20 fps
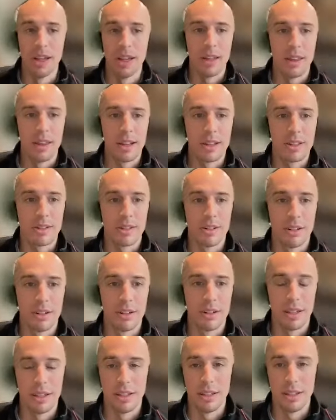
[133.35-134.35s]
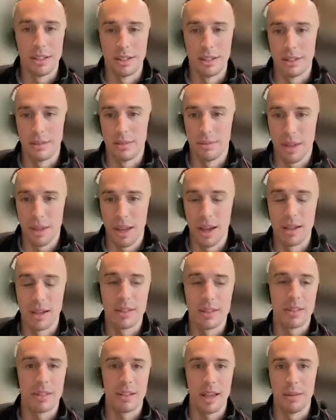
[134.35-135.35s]
The answer is
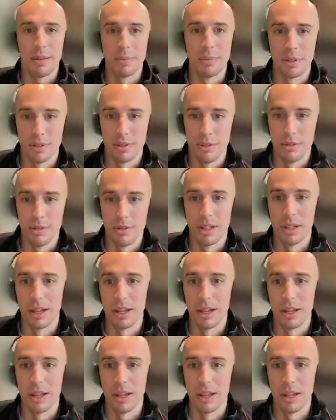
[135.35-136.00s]
yes, absolutely.